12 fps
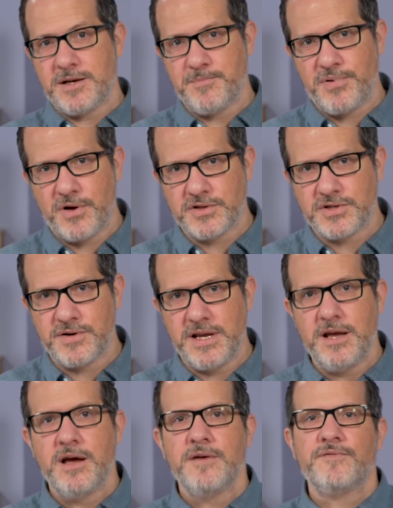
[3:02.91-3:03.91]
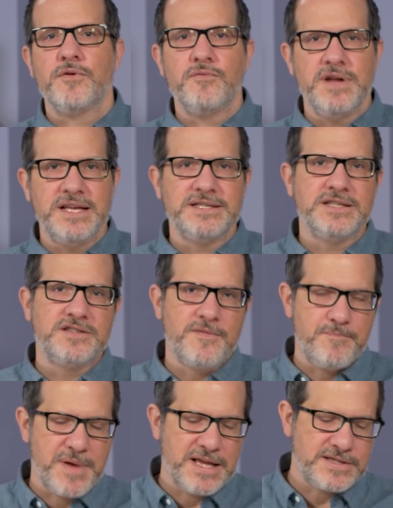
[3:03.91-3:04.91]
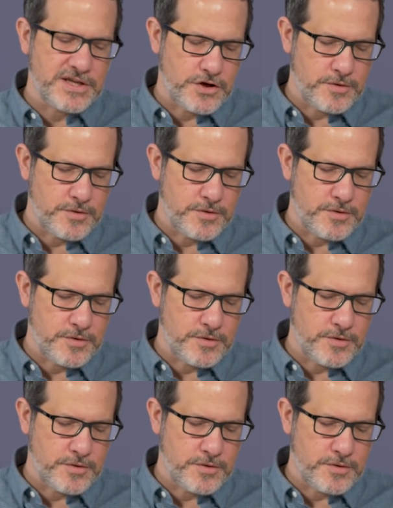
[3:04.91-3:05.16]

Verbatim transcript: compulsory for reasons of basic